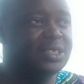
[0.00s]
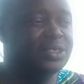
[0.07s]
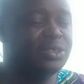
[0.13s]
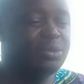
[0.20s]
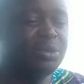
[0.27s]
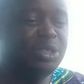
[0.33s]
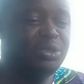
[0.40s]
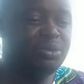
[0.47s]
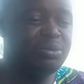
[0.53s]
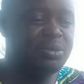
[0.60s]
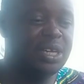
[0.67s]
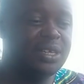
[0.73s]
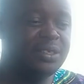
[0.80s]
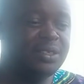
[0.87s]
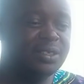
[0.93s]
So when you've
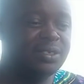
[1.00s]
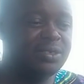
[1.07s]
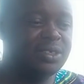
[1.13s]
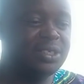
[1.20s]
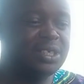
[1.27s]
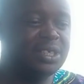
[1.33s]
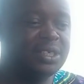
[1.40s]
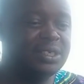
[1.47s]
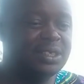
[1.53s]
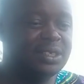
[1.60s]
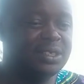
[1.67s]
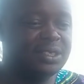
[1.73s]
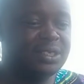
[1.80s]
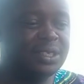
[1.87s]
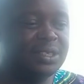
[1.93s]
done the straight leg
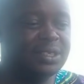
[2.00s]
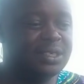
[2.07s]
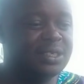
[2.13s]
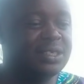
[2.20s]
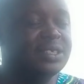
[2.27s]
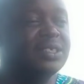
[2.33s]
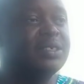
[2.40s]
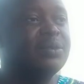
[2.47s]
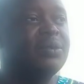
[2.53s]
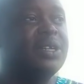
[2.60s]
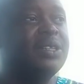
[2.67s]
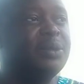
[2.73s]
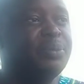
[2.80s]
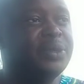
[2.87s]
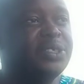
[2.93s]
raise test while
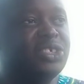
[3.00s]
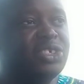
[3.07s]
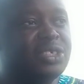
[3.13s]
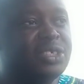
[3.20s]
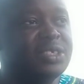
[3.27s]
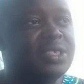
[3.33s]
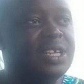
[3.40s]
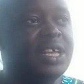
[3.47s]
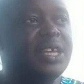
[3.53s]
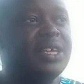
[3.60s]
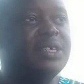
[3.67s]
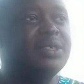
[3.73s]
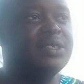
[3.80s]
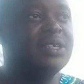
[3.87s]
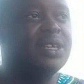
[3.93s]
the patient is
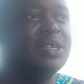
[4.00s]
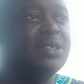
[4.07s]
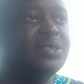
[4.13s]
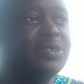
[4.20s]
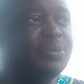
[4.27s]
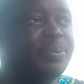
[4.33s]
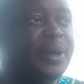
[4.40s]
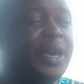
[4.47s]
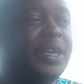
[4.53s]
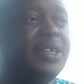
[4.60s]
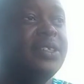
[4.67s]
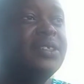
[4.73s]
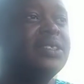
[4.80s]
lying supine,